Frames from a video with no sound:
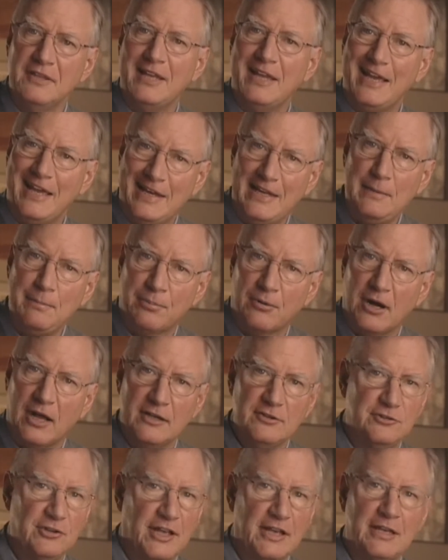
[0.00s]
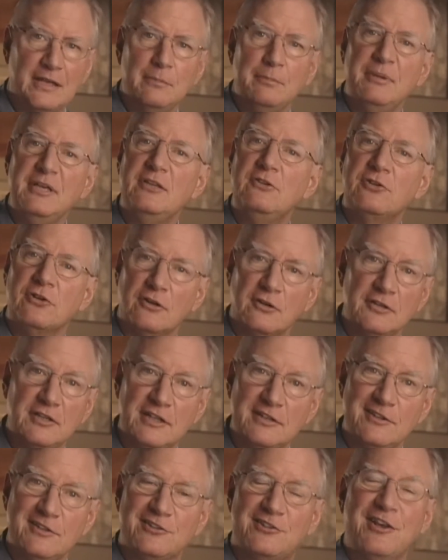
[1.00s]
that any project can be turned
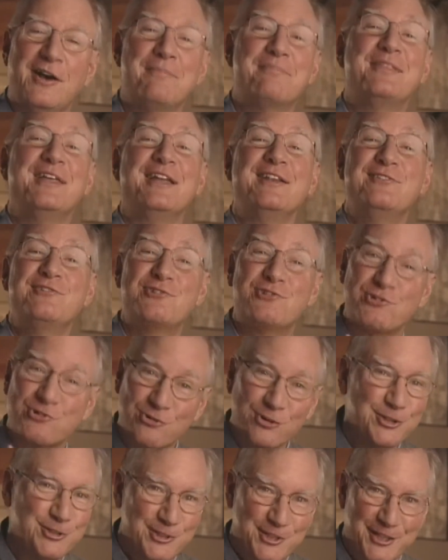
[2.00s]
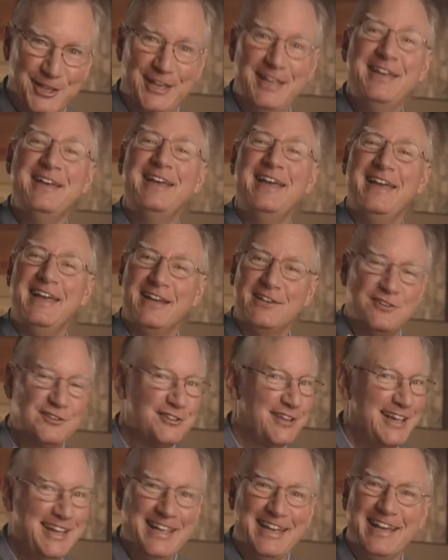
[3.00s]
into something truly
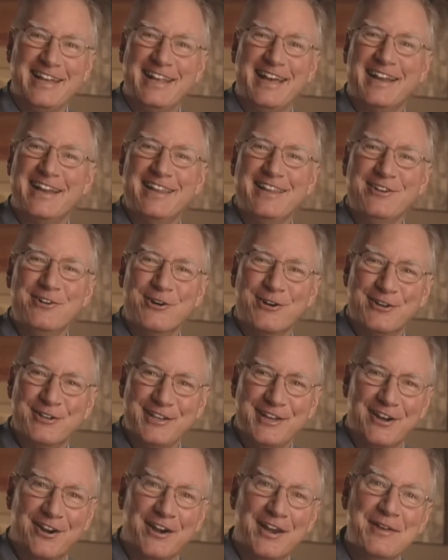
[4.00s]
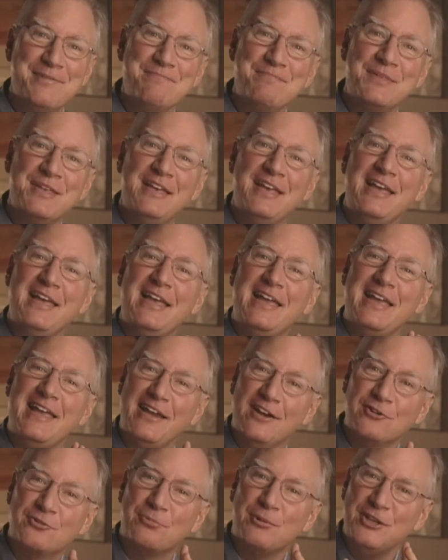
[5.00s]
exciting and out of the ordinary.
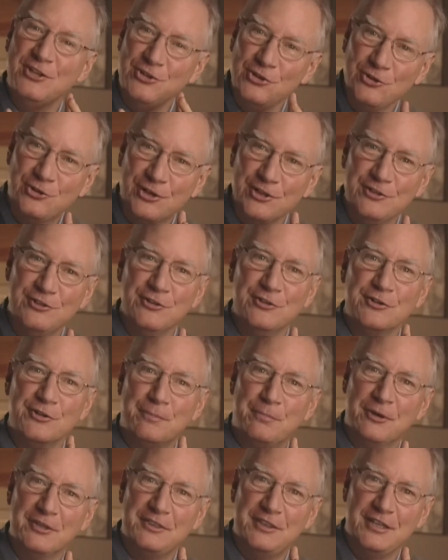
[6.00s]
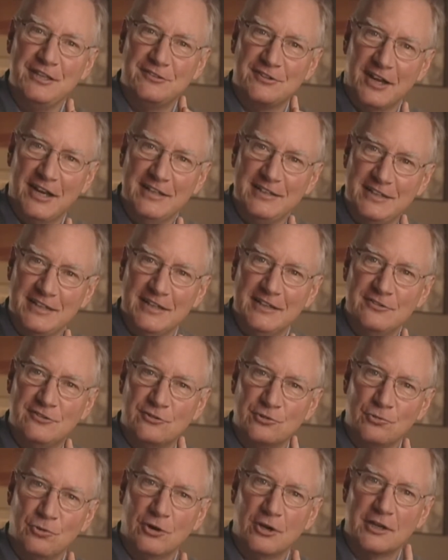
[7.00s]
Here's what you can do to put these ideas
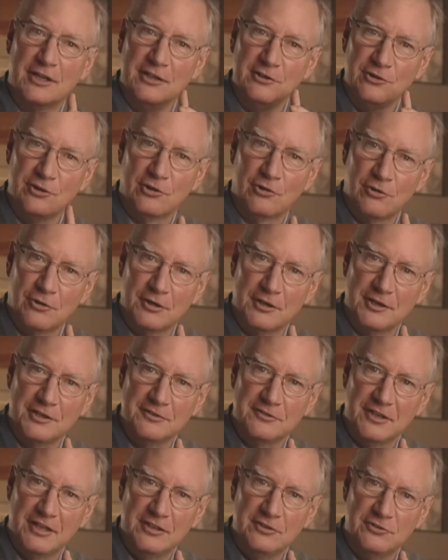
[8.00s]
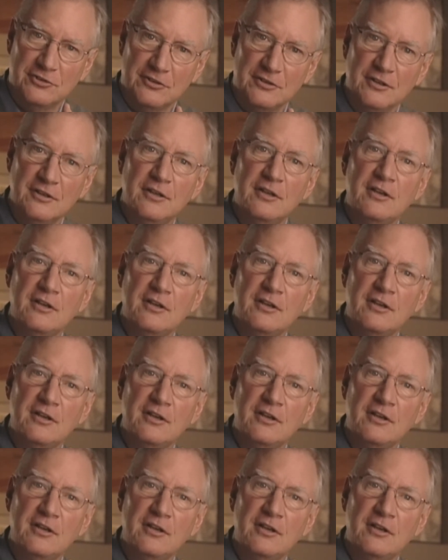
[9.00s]
to work in your organization.